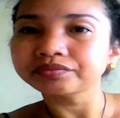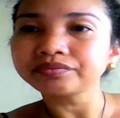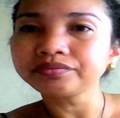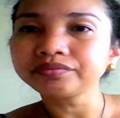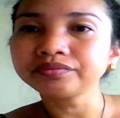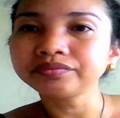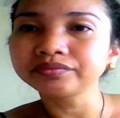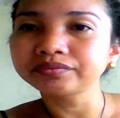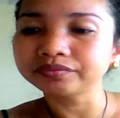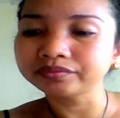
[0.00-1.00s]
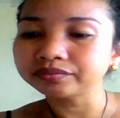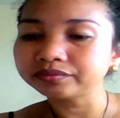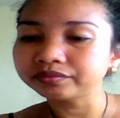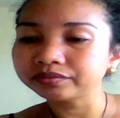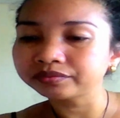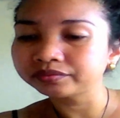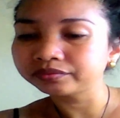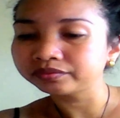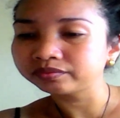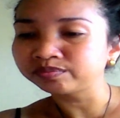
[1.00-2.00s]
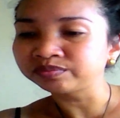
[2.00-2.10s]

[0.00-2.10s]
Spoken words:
(no one is talking)